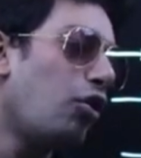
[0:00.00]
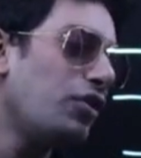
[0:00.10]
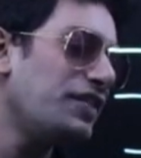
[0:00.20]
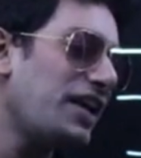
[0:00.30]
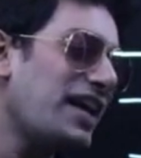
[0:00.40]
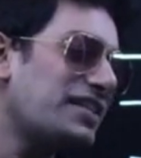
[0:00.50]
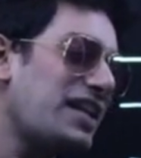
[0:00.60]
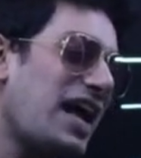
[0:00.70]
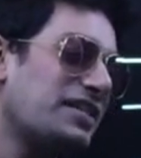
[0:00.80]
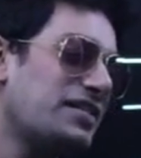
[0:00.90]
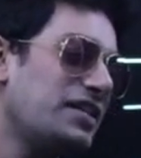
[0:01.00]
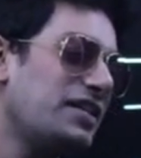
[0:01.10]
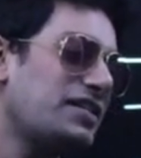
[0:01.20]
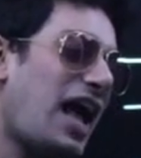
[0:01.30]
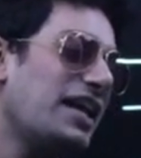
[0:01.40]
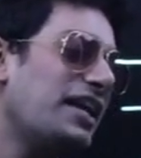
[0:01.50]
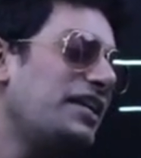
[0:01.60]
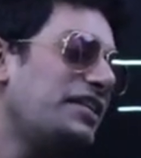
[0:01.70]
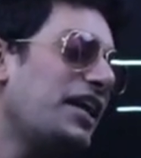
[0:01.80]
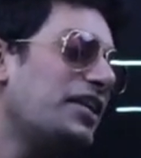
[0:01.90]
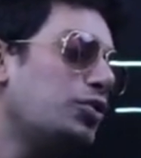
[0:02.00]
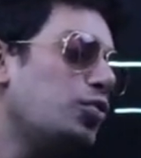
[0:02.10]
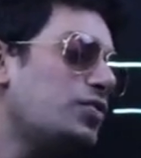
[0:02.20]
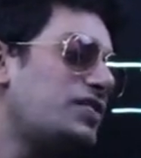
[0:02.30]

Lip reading: On the x-axis, I can take 2